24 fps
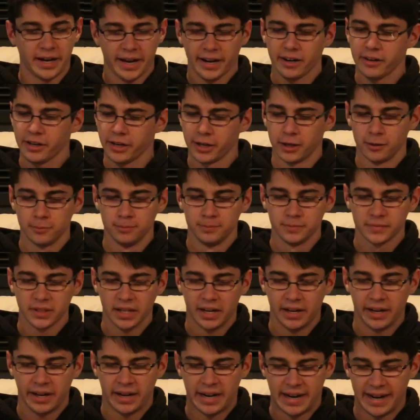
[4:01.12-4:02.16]
I don't know,
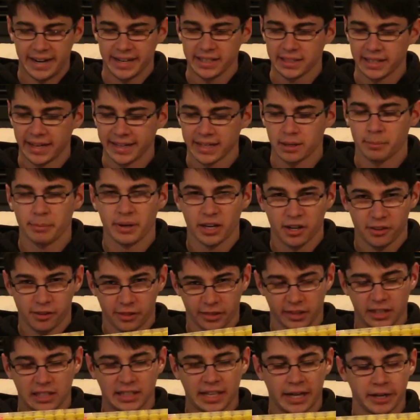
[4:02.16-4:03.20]
I like it better than
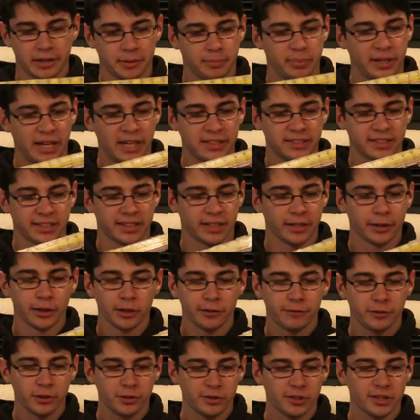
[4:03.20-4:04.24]
the cloudy plastic that
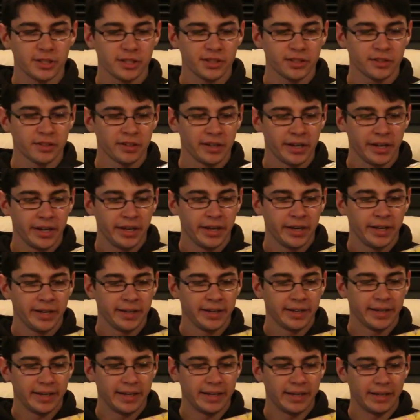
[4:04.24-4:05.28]
Nerf uses.
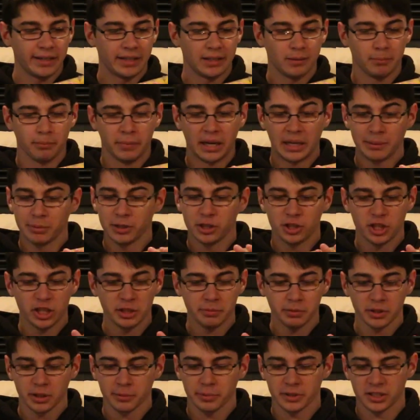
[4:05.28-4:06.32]
It may be
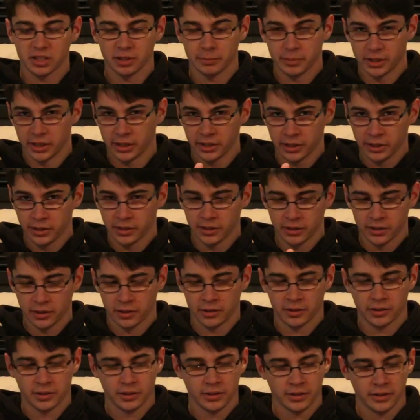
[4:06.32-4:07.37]
cheaper, but to me,
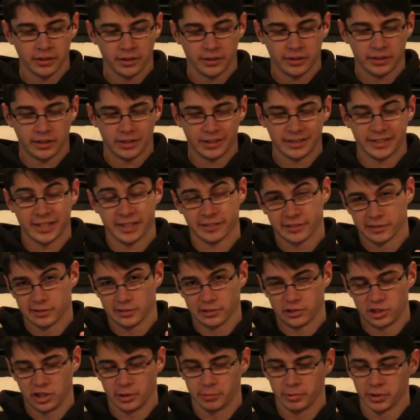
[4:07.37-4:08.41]
it sounds a
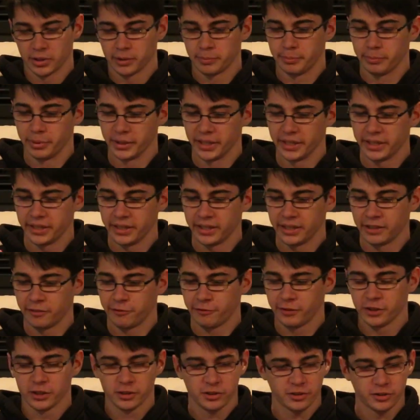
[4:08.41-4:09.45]
little cheaper, but it
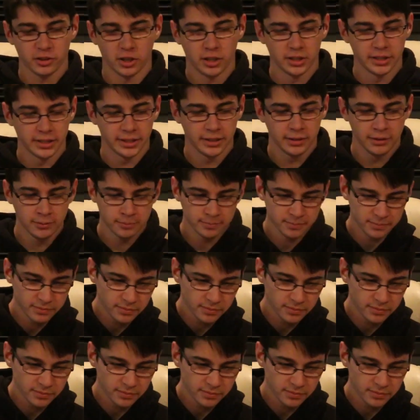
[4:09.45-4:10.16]
feels solid.